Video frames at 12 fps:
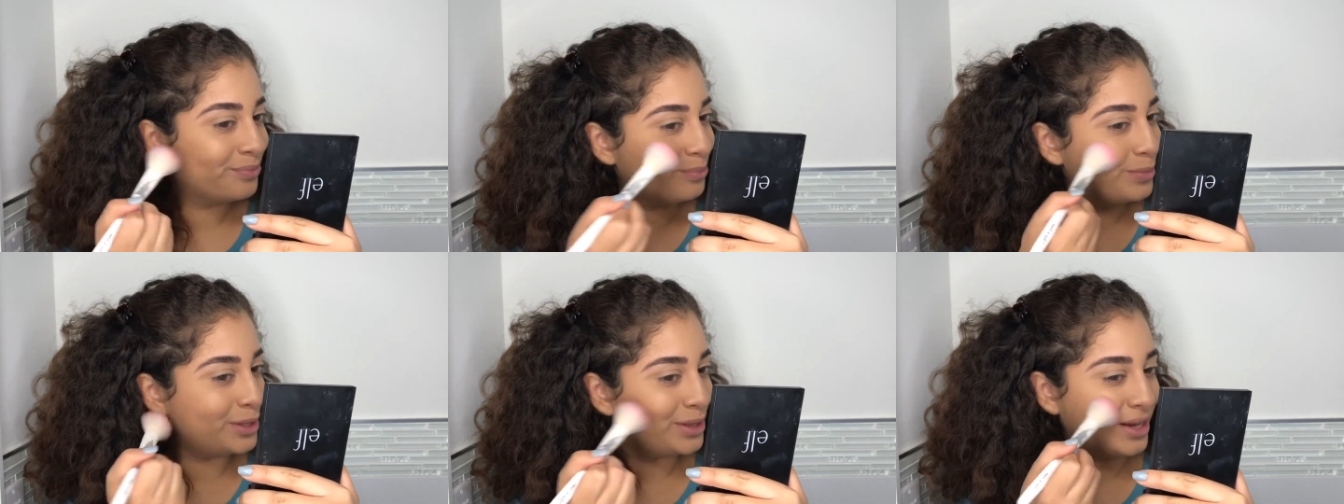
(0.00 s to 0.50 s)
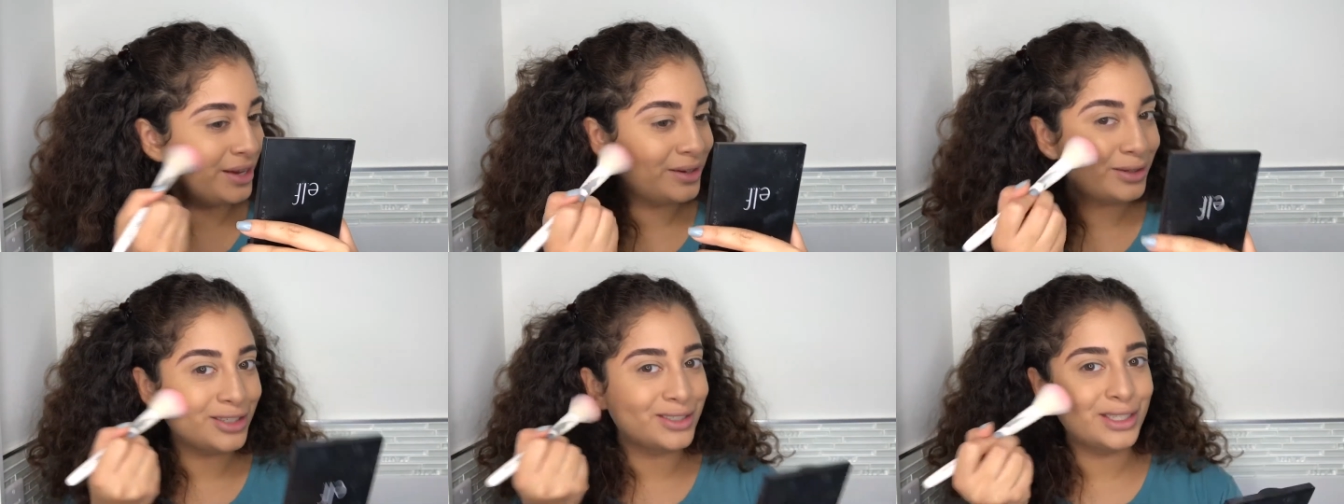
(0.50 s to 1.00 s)
put that
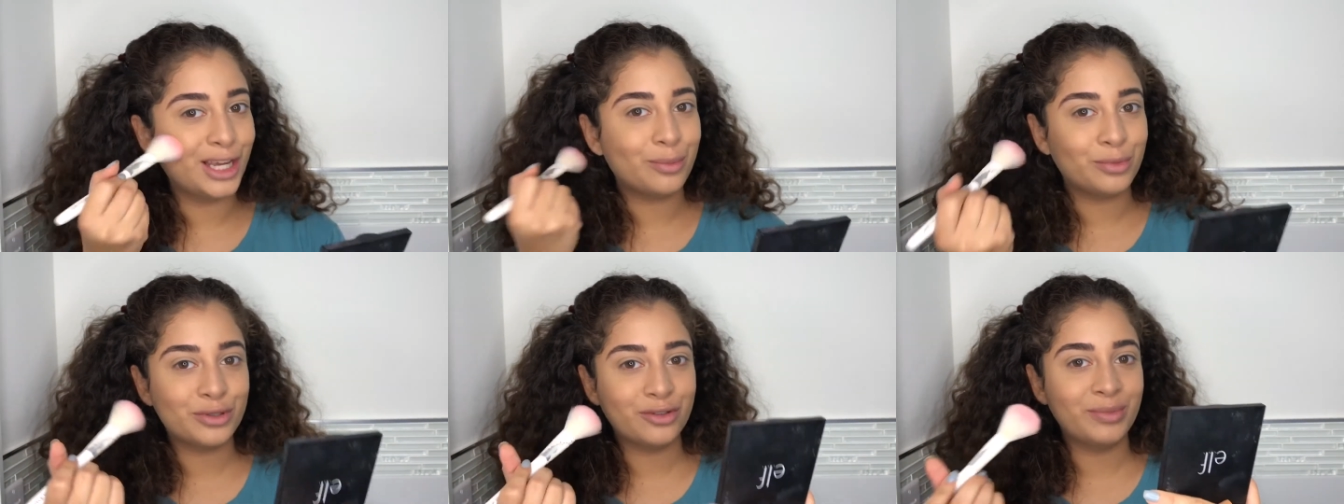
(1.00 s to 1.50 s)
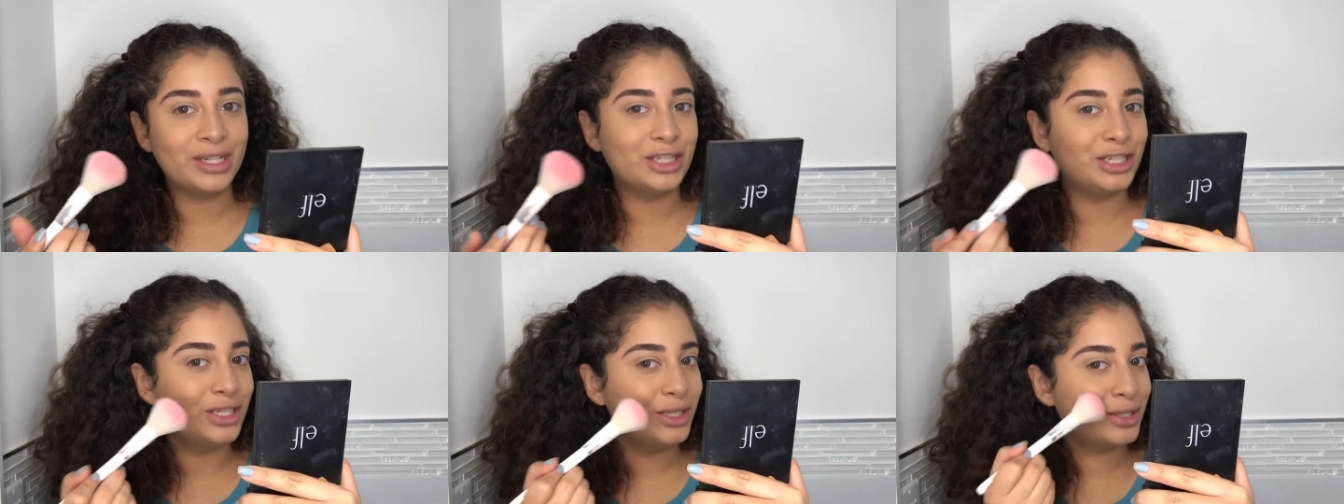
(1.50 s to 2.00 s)
on the apples of my
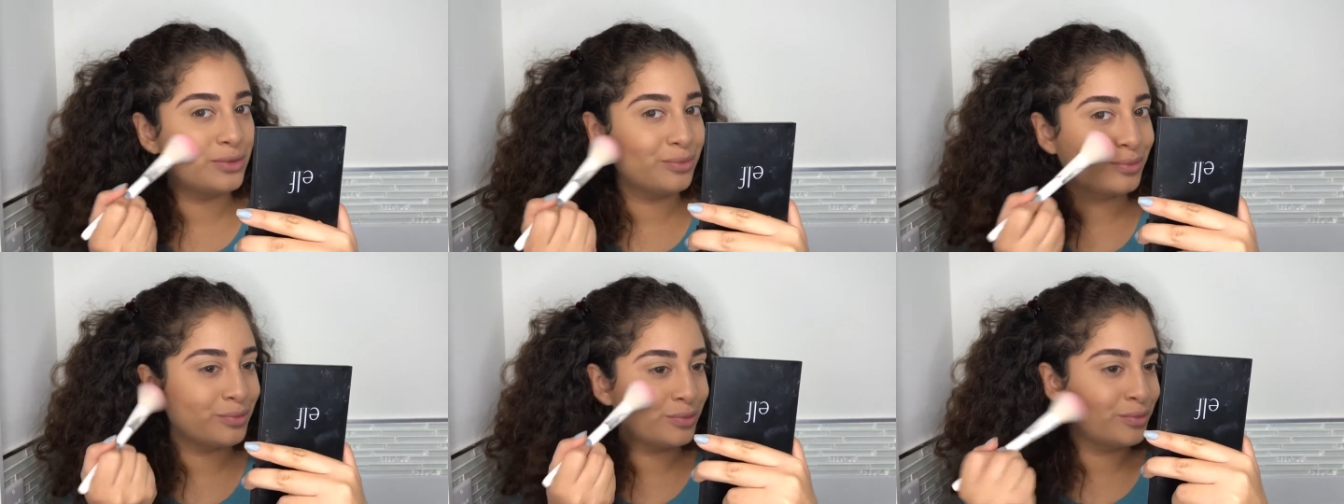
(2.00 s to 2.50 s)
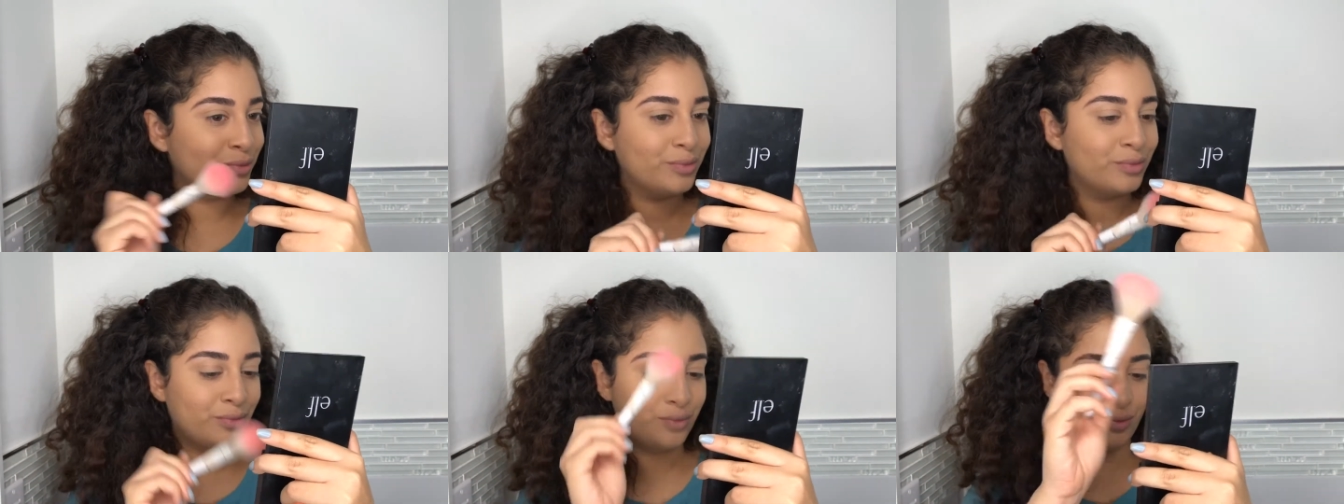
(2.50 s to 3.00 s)
cheeks.
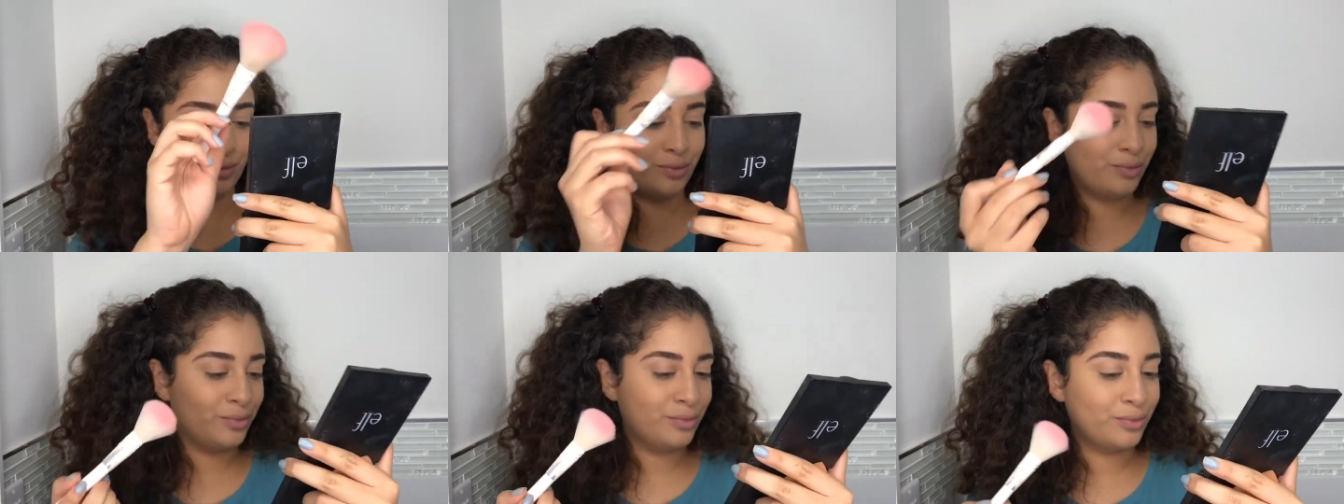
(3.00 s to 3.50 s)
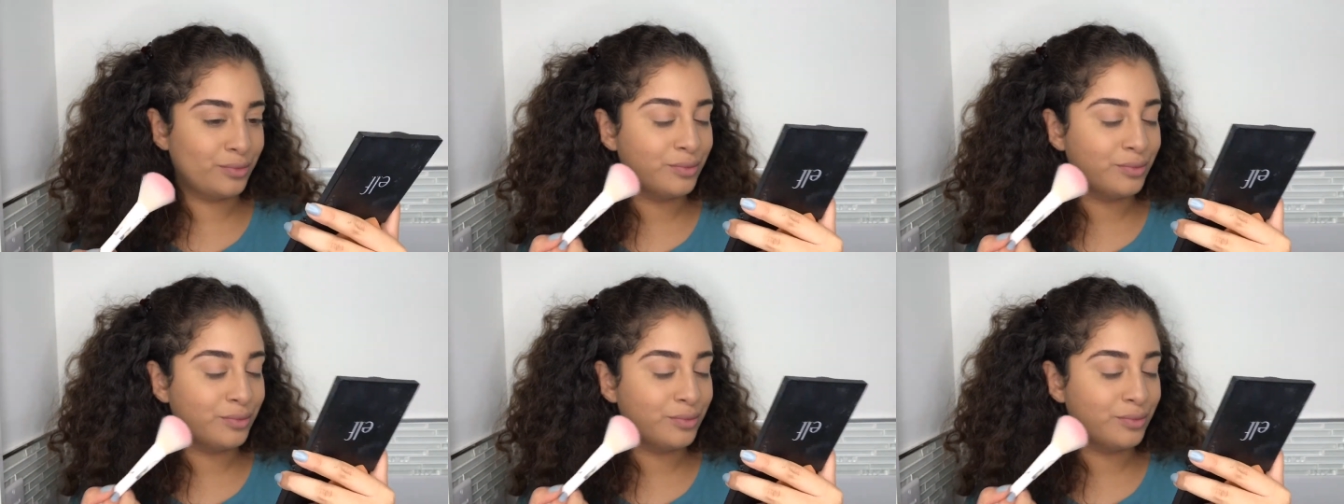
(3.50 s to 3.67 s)
I